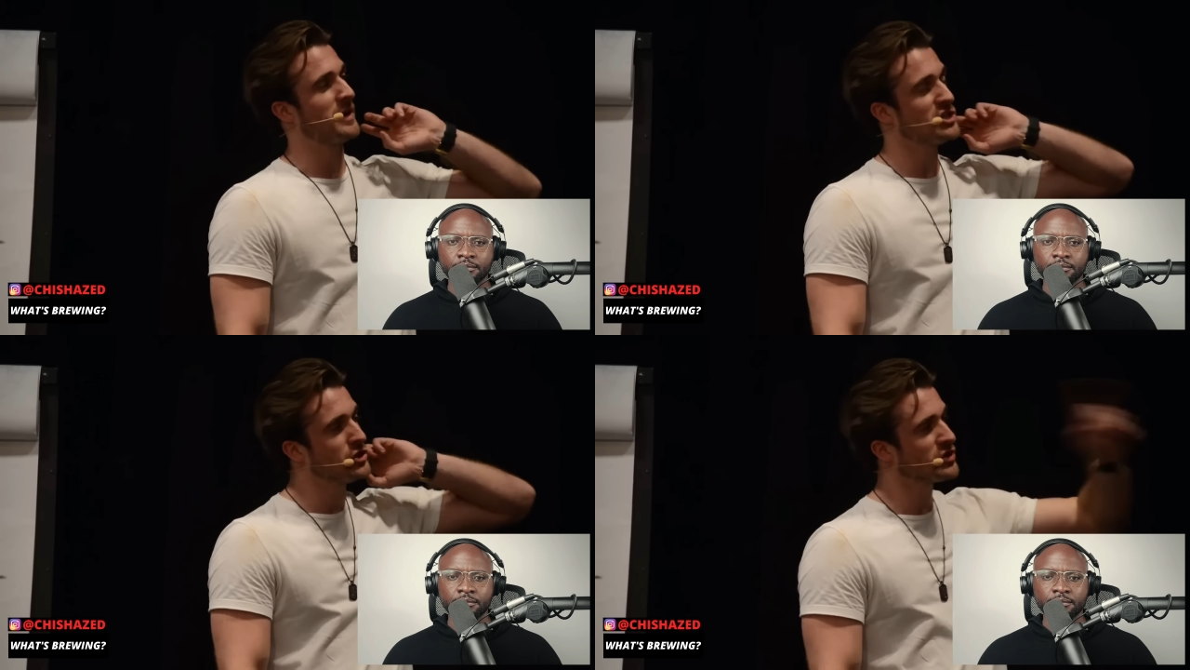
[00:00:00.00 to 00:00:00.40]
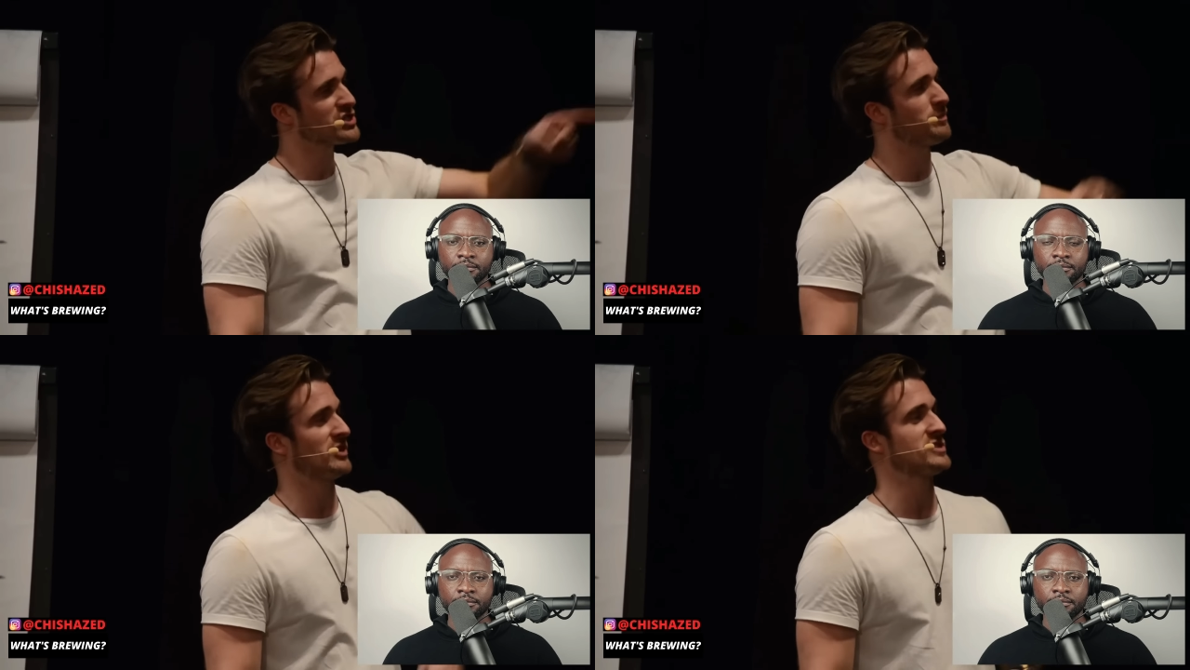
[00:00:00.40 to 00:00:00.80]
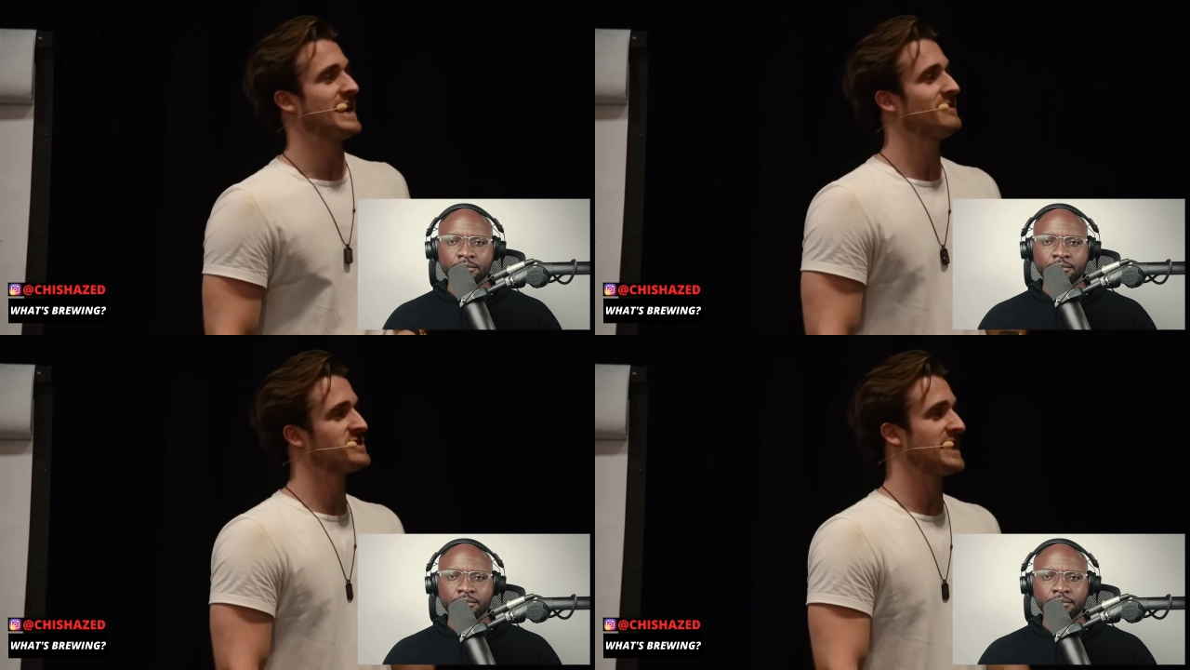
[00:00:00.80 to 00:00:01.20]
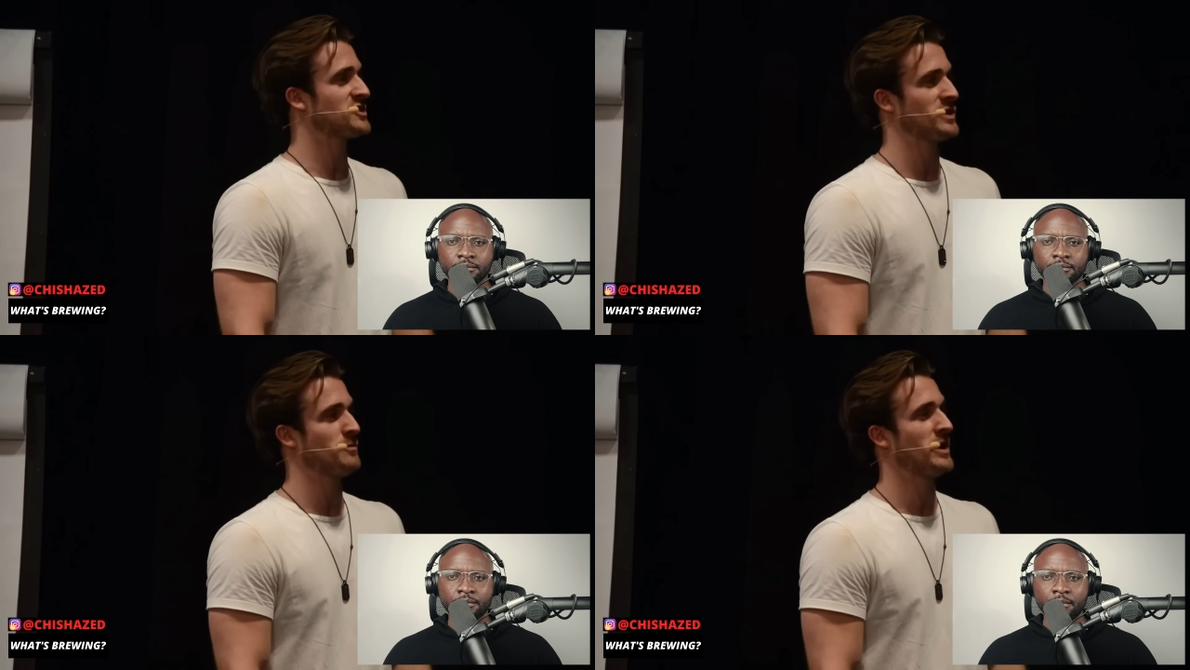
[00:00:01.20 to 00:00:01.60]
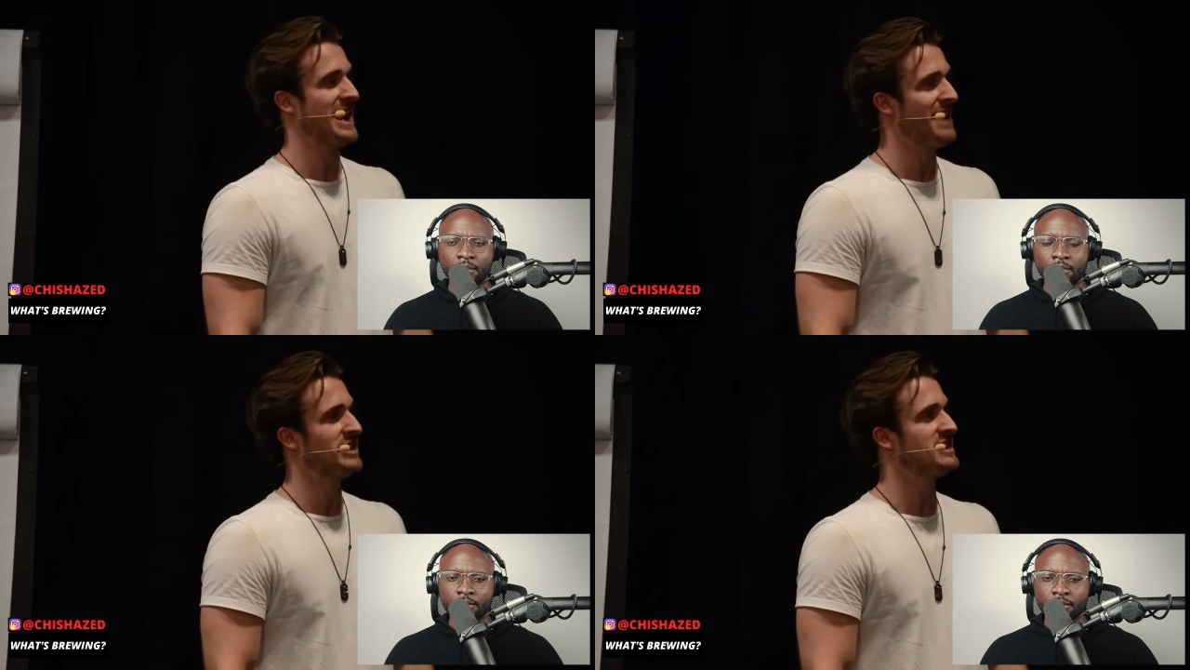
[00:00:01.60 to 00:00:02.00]
Speaker 1: But you're supposed to have sex with him
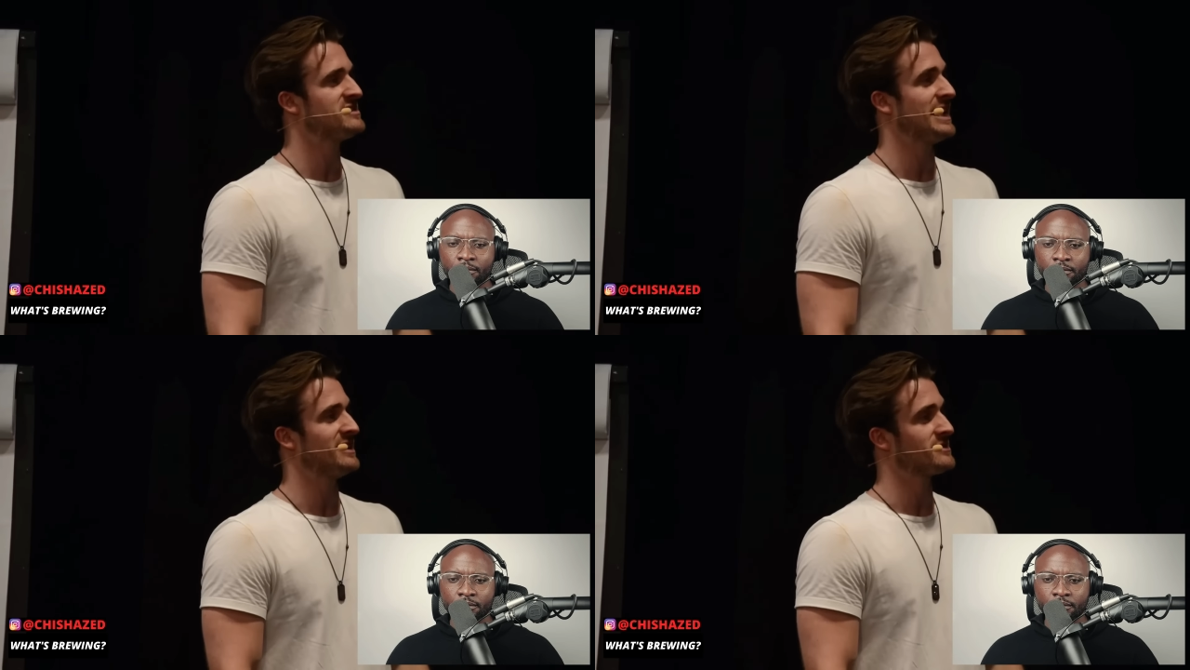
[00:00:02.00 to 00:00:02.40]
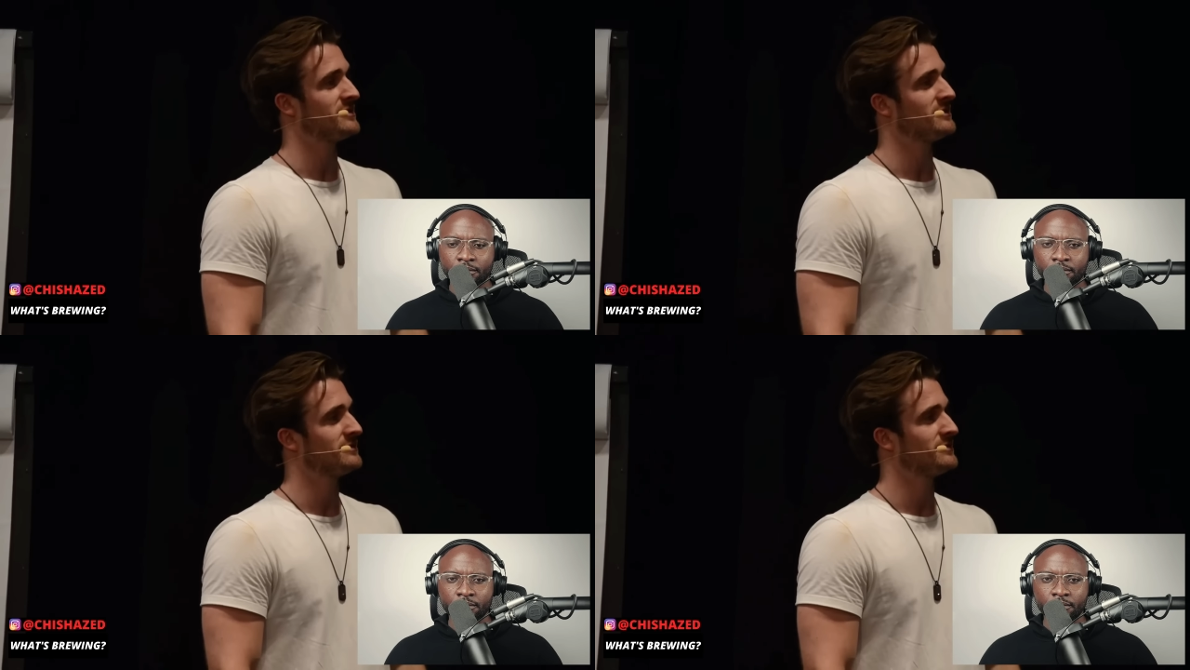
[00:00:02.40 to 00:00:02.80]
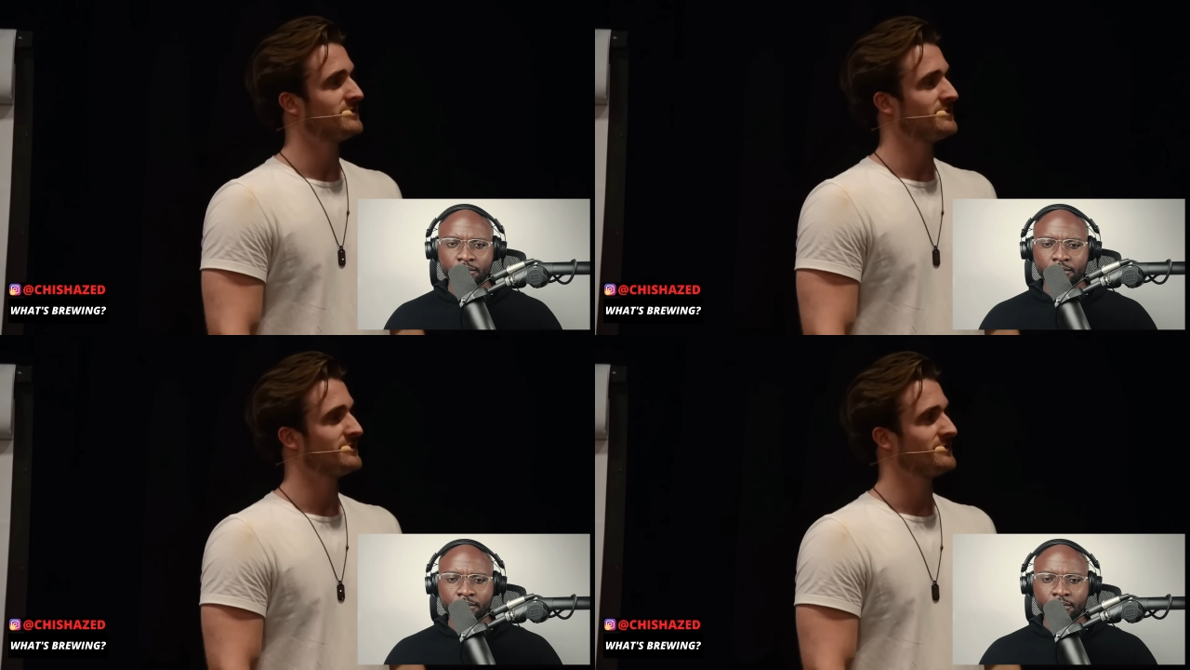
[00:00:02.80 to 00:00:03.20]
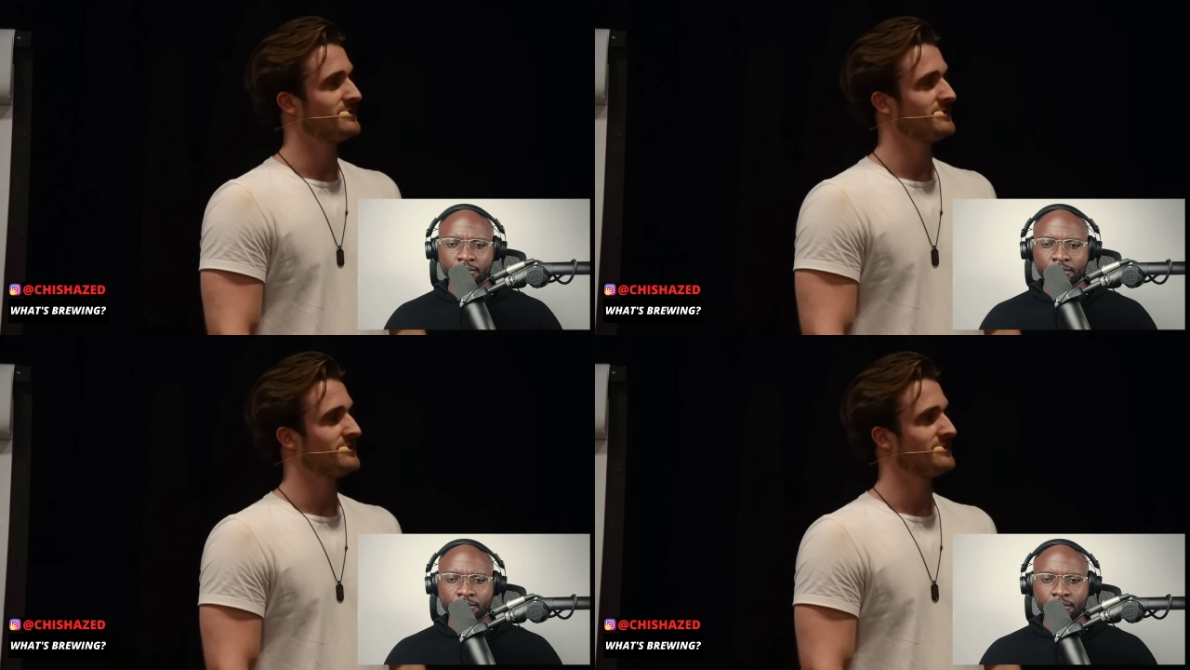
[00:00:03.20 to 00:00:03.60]
whenever he says. No.